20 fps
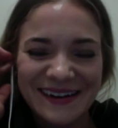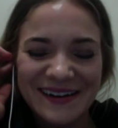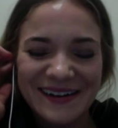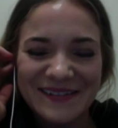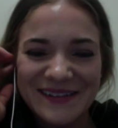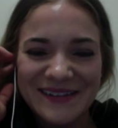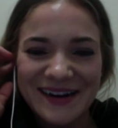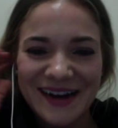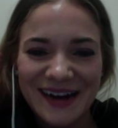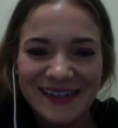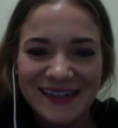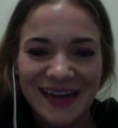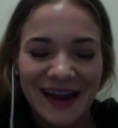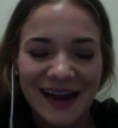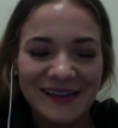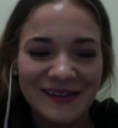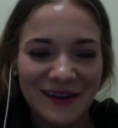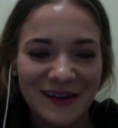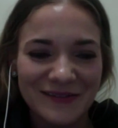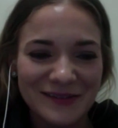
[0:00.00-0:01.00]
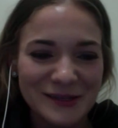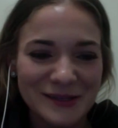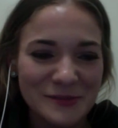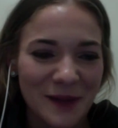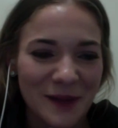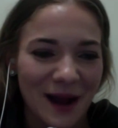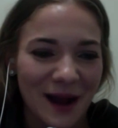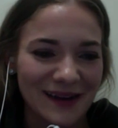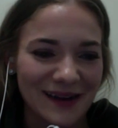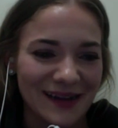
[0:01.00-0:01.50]
my gosh, I love this
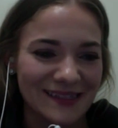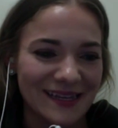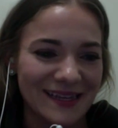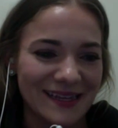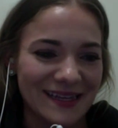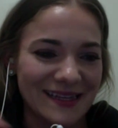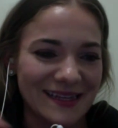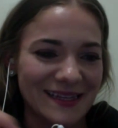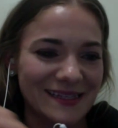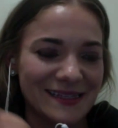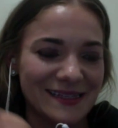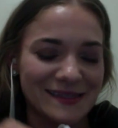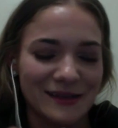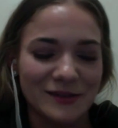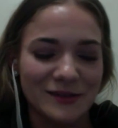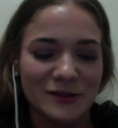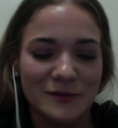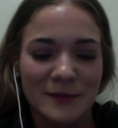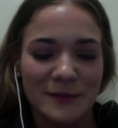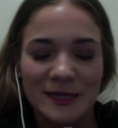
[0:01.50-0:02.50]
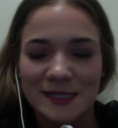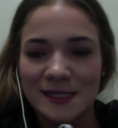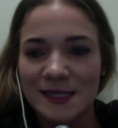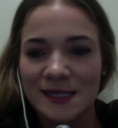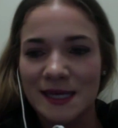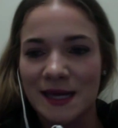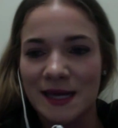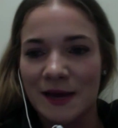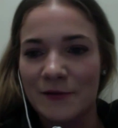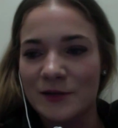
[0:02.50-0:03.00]
podcast. I think this is such an amazing
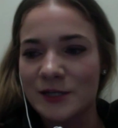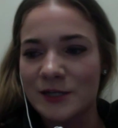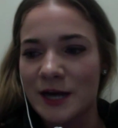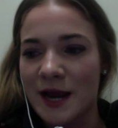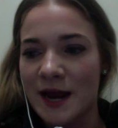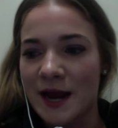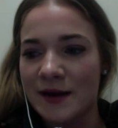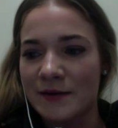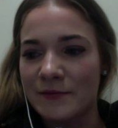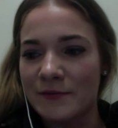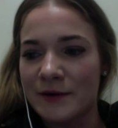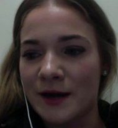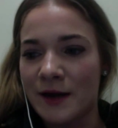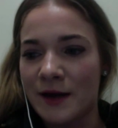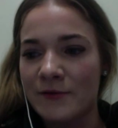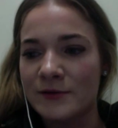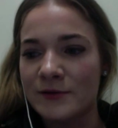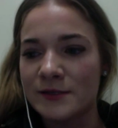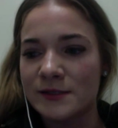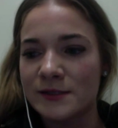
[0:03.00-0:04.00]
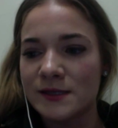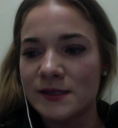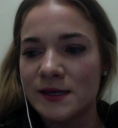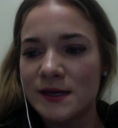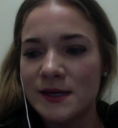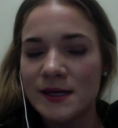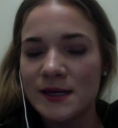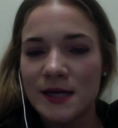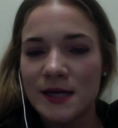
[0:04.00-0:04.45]
thing. I wish I had it when I was in